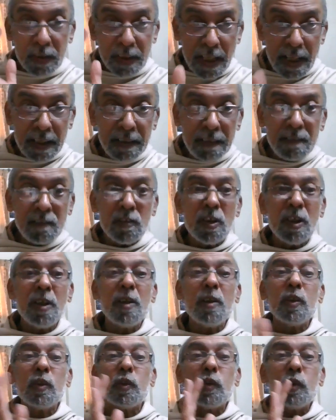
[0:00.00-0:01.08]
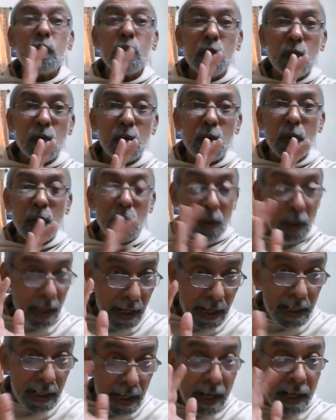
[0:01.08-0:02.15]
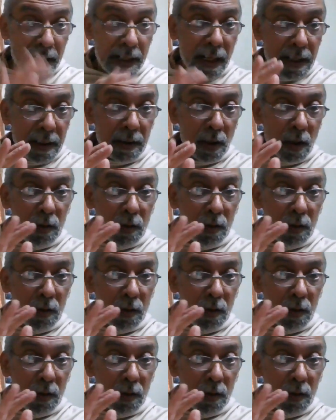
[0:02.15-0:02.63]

then and